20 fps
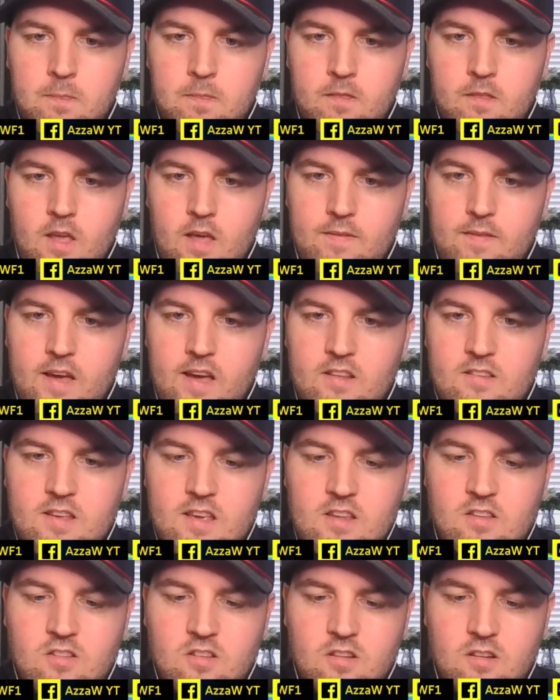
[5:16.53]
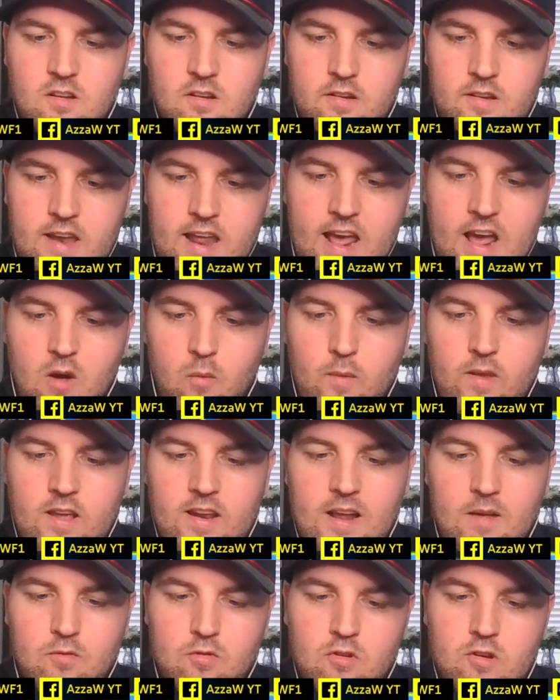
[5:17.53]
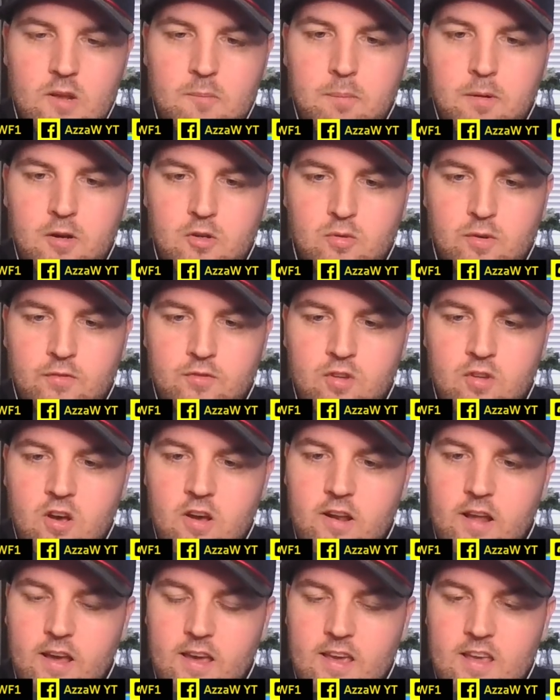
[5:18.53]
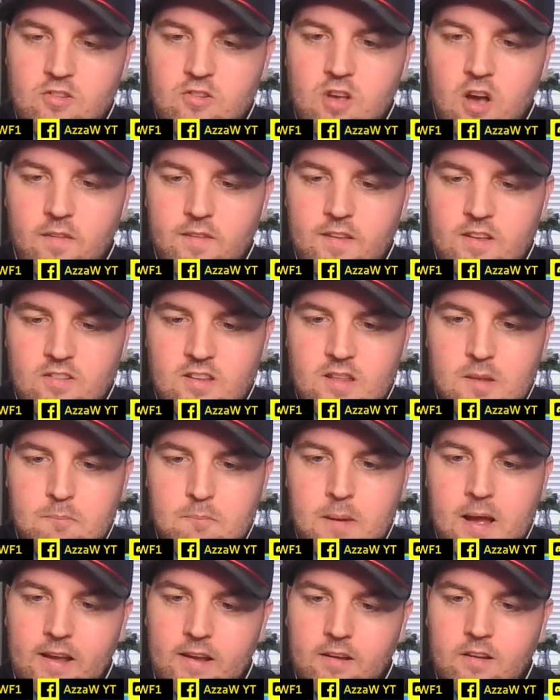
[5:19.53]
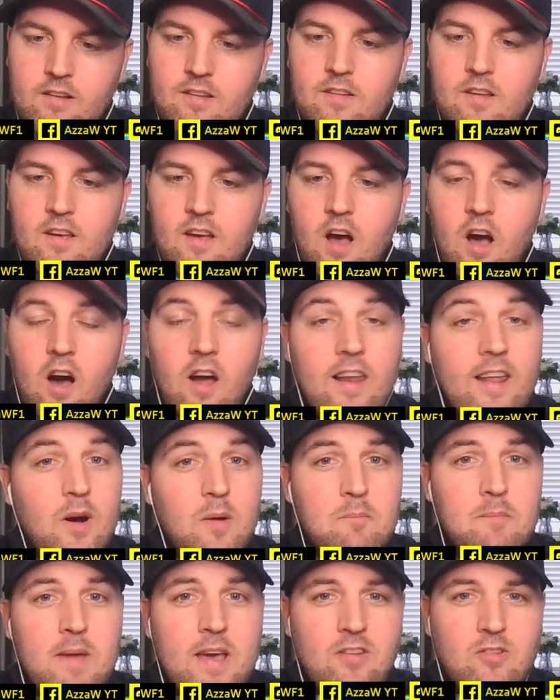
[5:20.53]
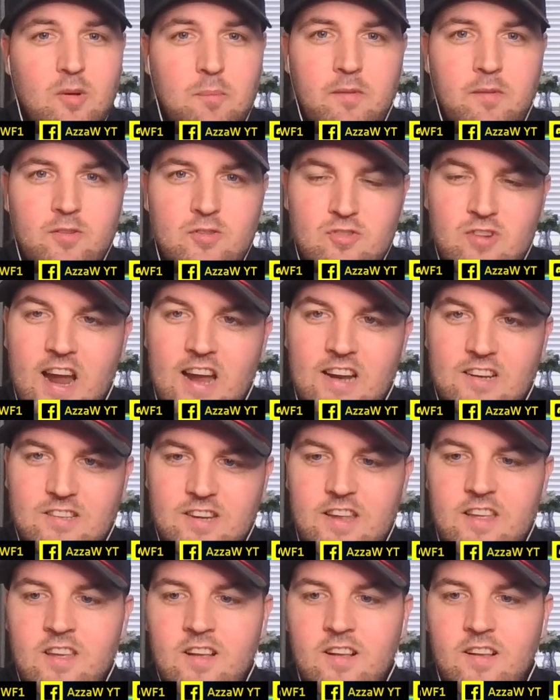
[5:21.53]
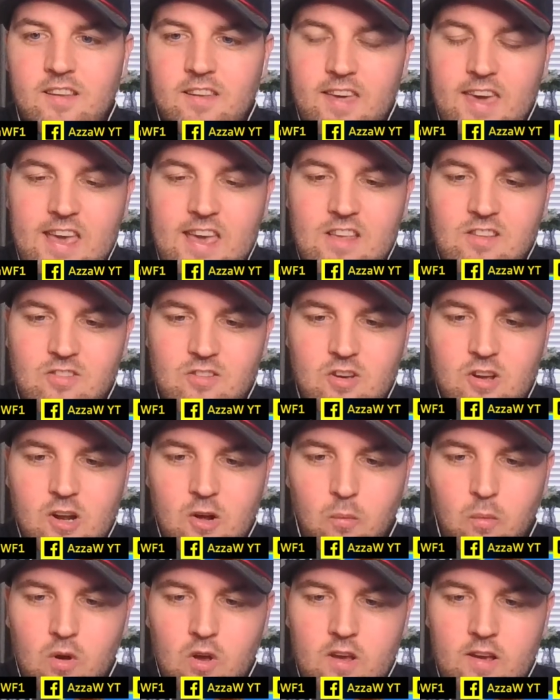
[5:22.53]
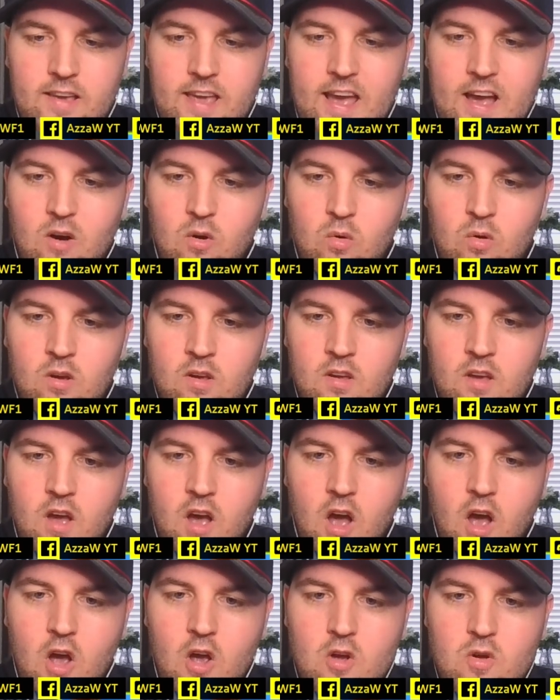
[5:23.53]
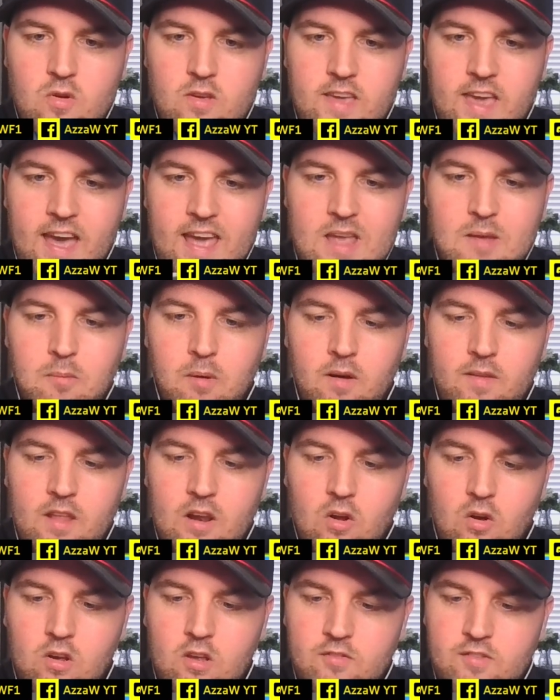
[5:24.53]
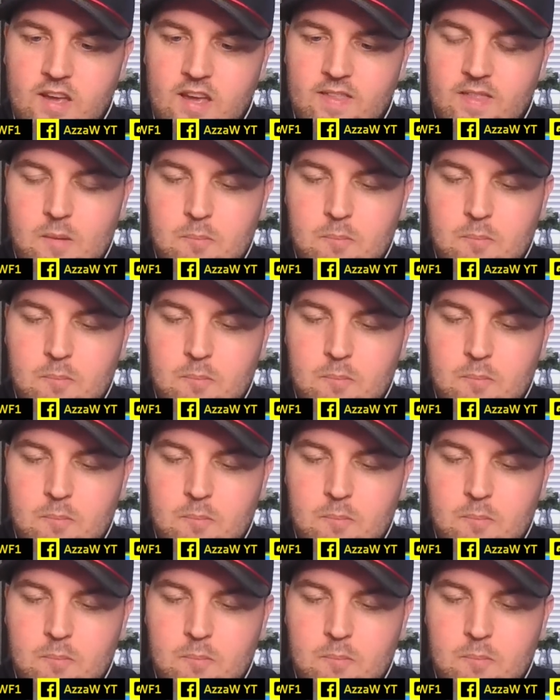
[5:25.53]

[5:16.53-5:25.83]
And that is now. We can absolutely push with Turner. He's got this in the bank. Our little mess up of strategy is going to work out okay by the look of it.